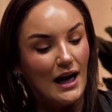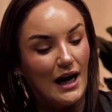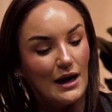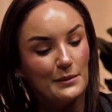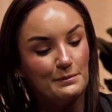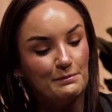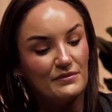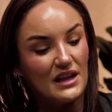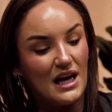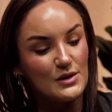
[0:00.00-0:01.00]

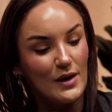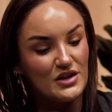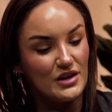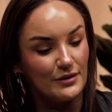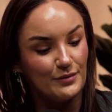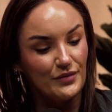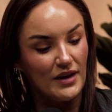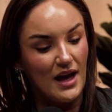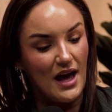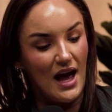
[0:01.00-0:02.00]
Last question.
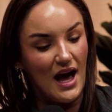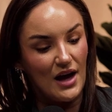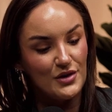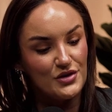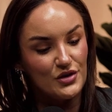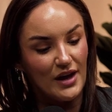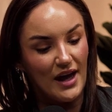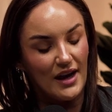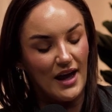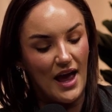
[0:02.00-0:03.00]
How to
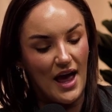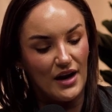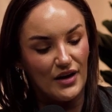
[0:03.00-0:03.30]
get ahead